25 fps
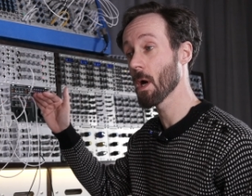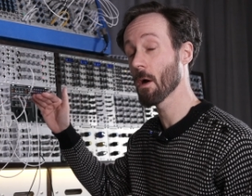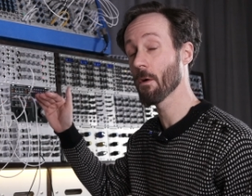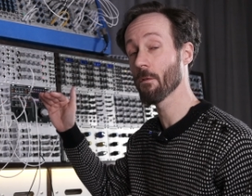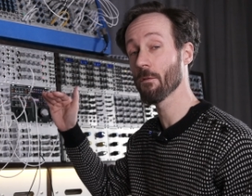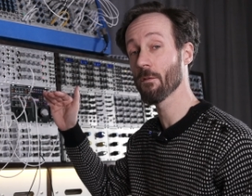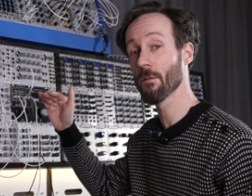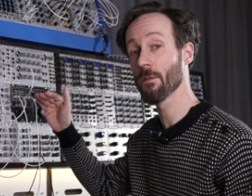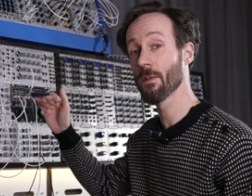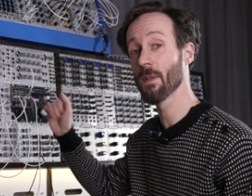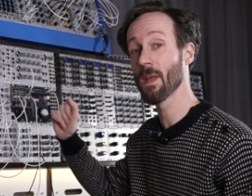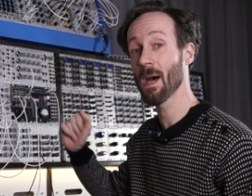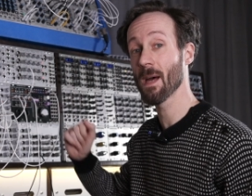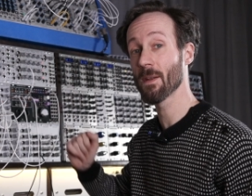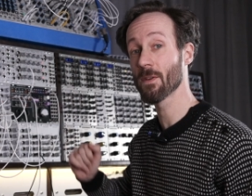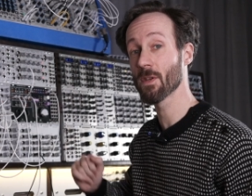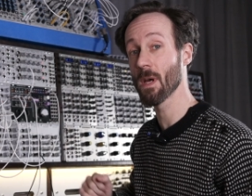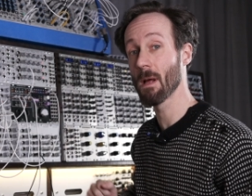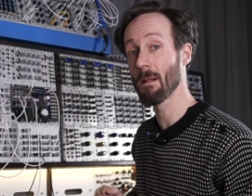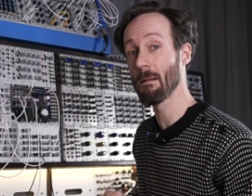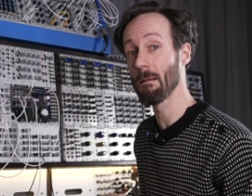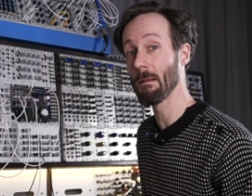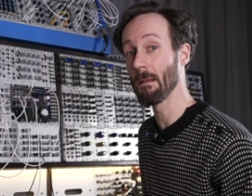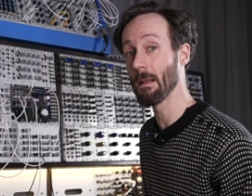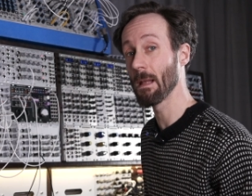of that
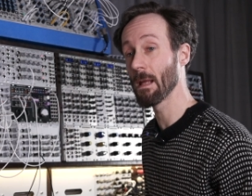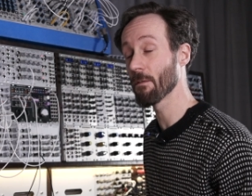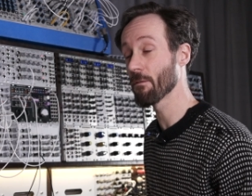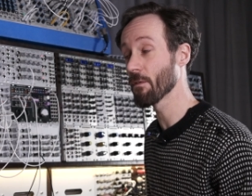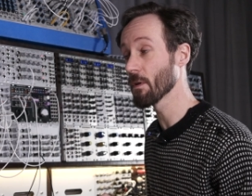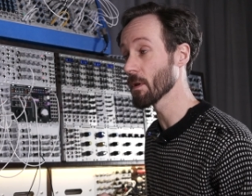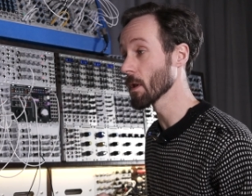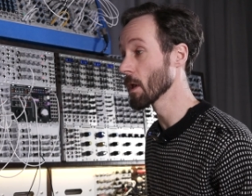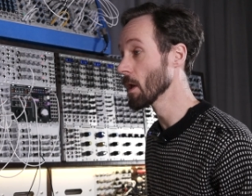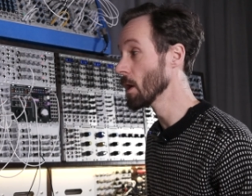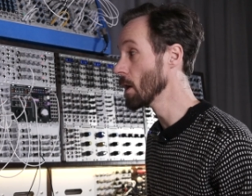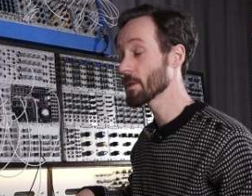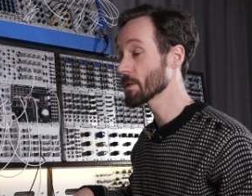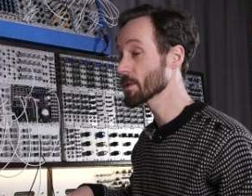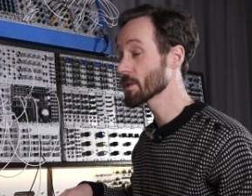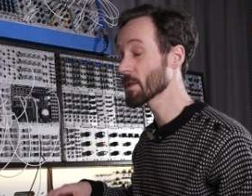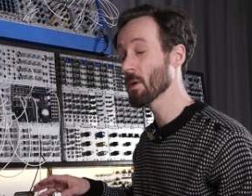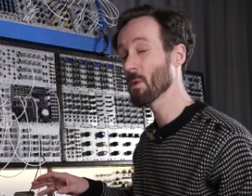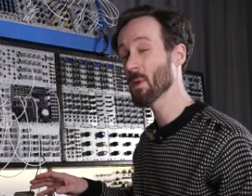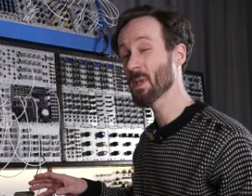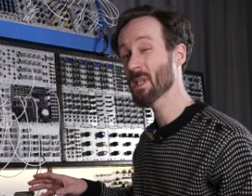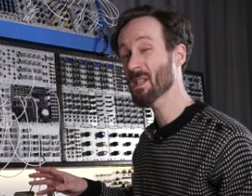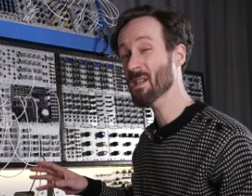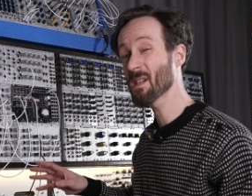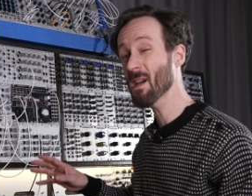level.
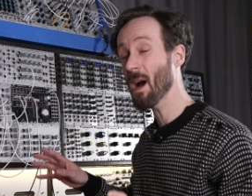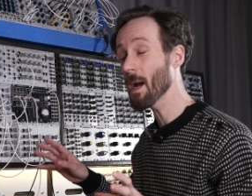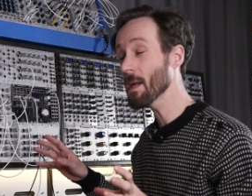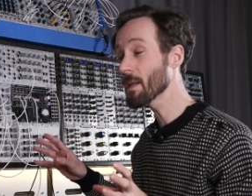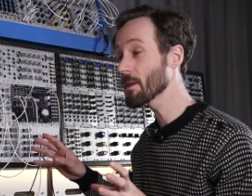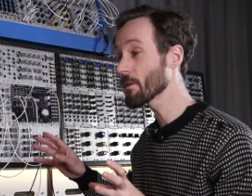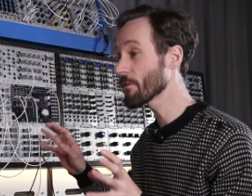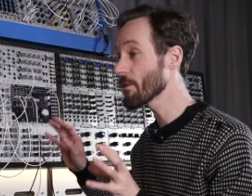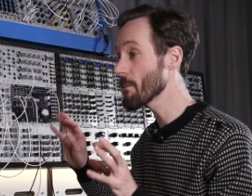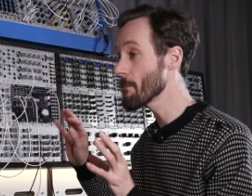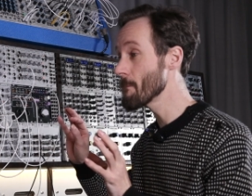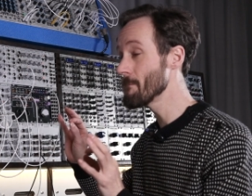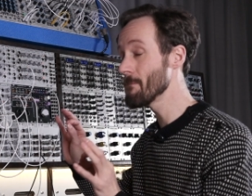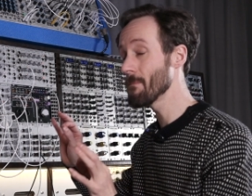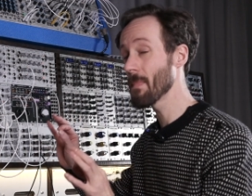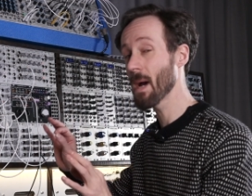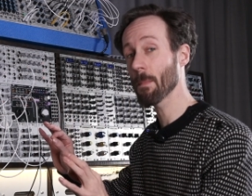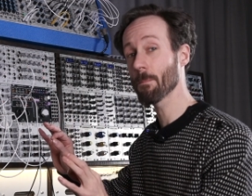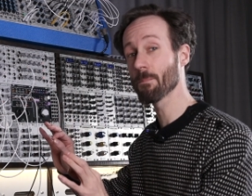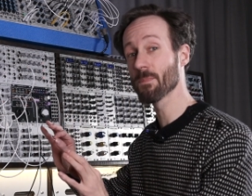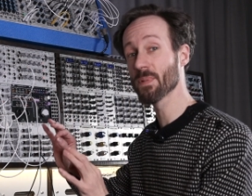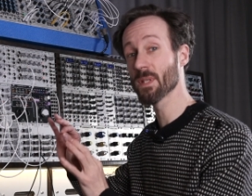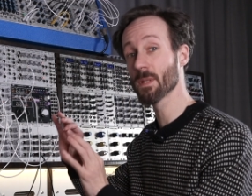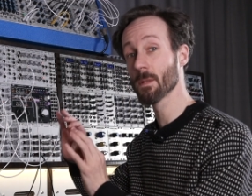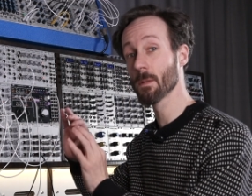So it kind of
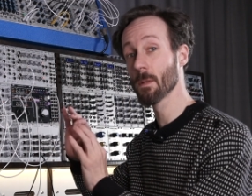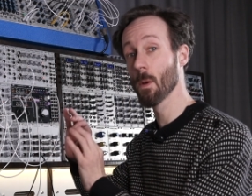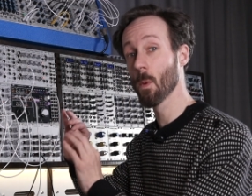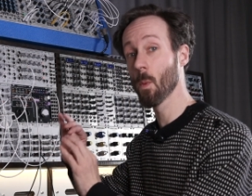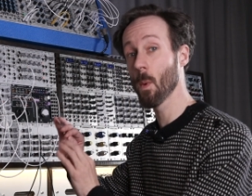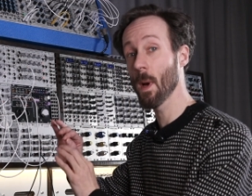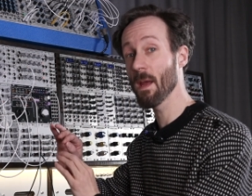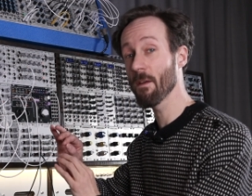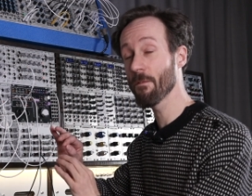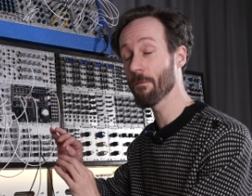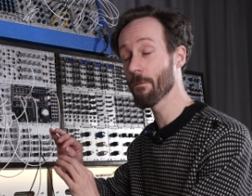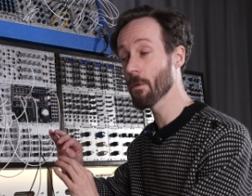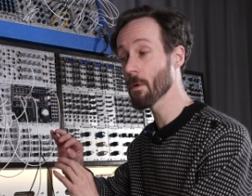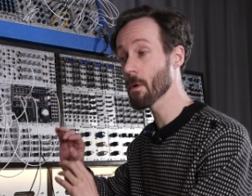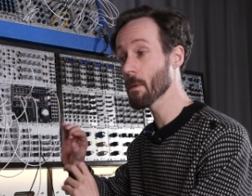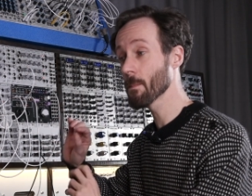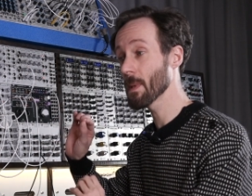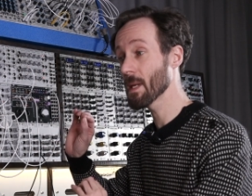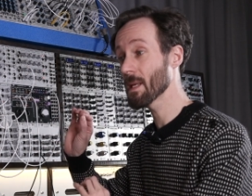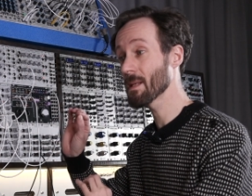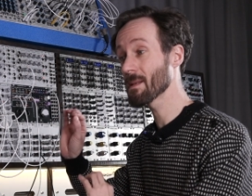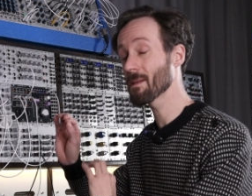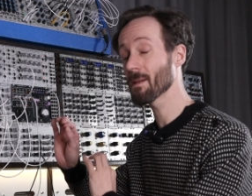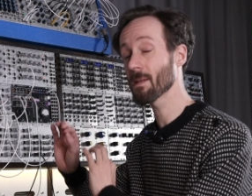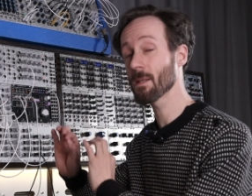maps the
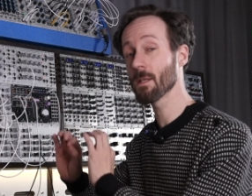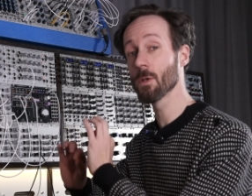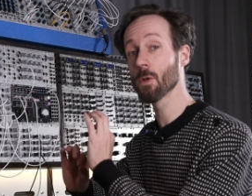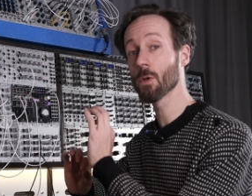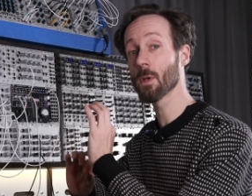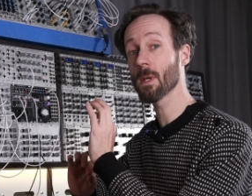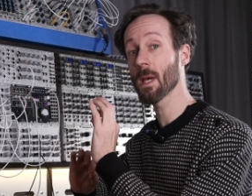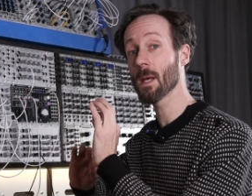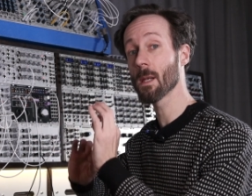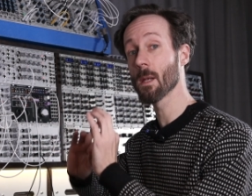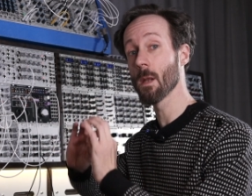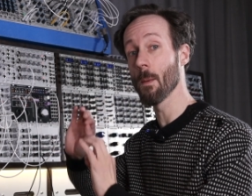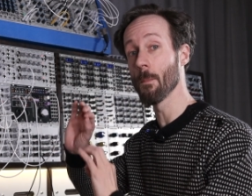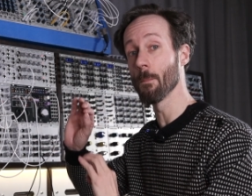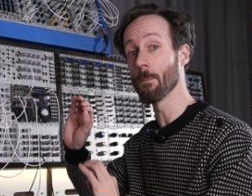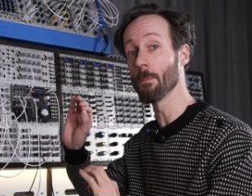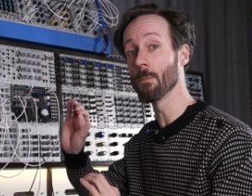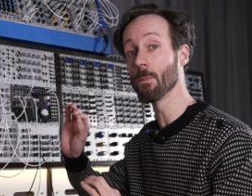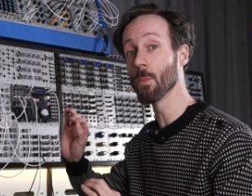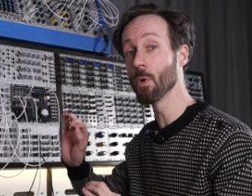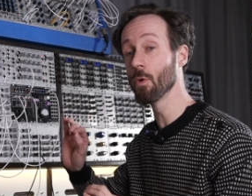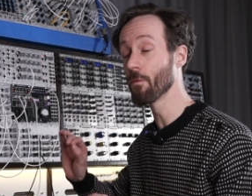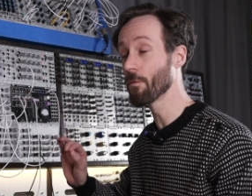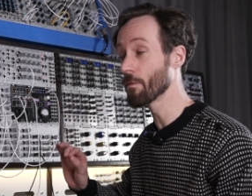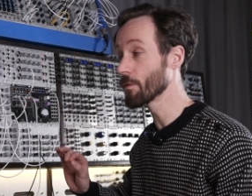waveform and then you can
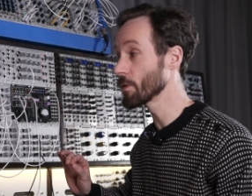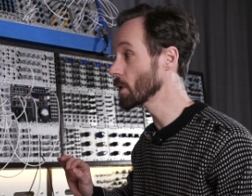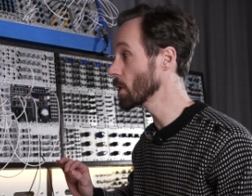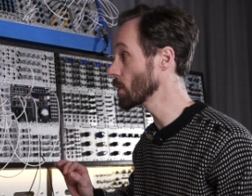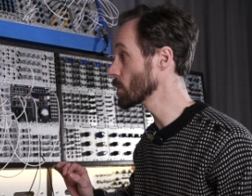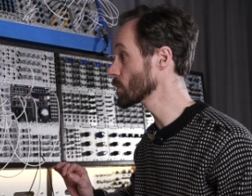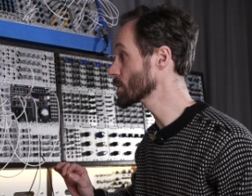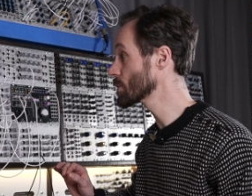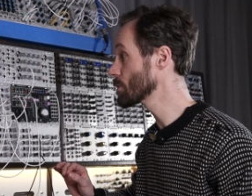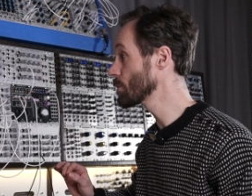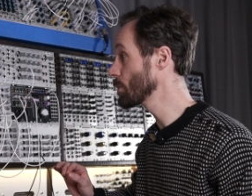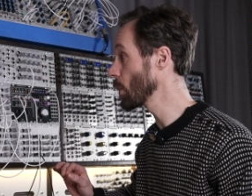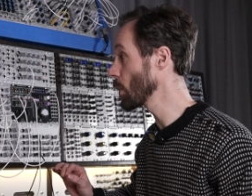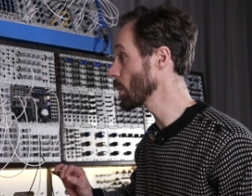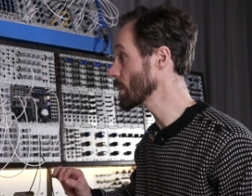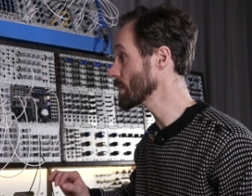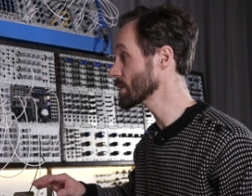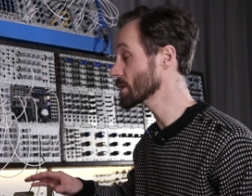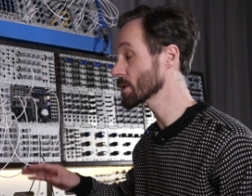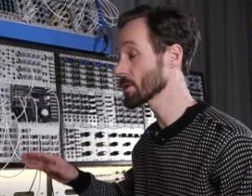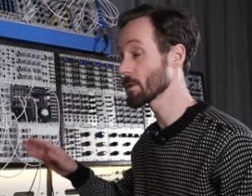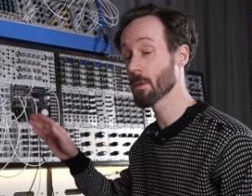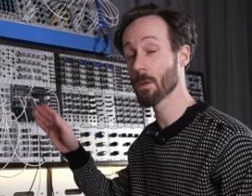move those points.